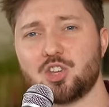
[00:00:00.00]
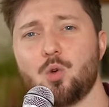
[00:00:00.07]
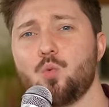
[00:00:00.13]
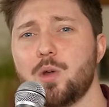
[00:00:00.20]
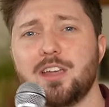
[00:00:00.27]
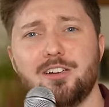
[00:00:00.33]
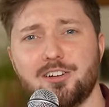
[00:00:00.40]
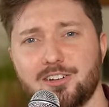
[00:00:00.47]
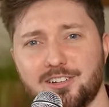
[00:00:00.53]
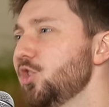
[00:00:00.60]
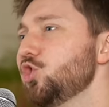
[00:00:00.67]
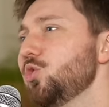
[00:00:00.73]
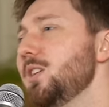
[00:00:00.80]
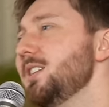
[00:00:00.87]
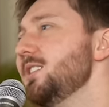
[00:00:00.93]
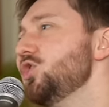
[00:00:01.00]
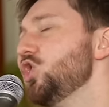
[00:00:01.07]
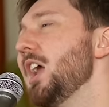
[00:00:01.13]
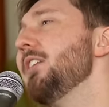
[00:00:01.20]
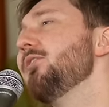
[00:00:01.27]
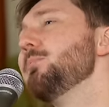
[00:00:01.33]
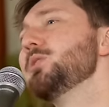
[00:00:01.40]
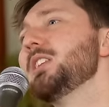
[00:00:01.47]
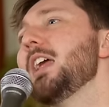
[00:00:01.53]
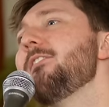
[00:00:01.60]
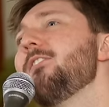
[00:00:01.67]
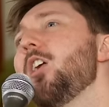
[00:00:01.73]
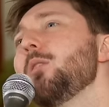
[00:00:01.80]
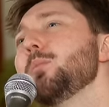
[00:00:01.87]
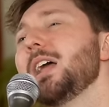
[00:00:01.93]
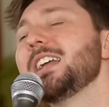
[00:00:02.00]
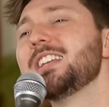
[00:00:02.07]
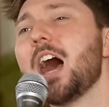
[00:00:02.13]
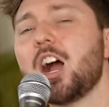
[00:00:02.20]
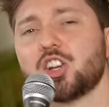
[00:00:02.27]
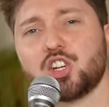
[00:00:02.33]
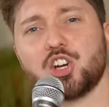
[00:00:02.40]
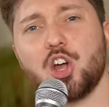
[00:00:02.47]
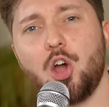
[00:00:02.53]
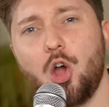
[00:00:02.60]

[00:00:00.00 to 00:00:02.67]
be so weird. They're treating Jake from State Farm like Doctor